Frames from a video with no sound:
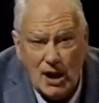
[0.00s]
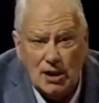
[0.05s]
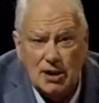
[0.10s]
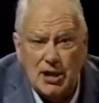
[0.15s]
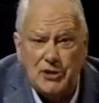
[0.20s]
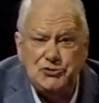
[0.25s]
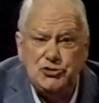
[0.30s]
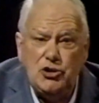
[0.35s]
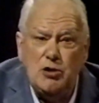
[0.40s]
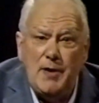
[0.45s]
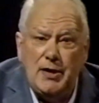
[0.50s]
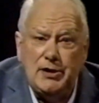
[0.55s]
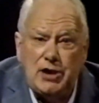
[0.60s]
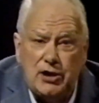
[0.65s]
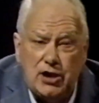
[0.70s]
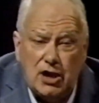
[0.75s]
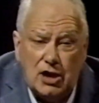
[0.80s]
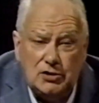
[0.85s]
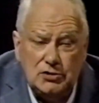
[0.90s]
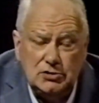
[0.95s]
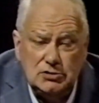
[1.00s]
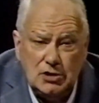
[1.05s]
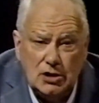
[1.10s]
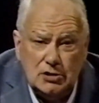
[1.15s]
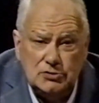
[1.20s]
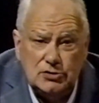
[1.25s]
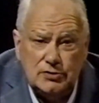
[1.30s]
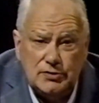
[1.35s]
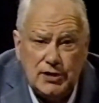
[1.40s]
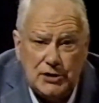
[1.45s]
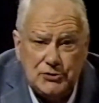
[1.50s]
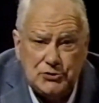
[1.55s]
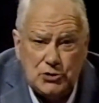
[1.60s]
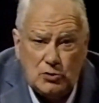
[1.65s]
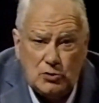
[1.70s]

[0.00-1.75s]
Let's go back again to that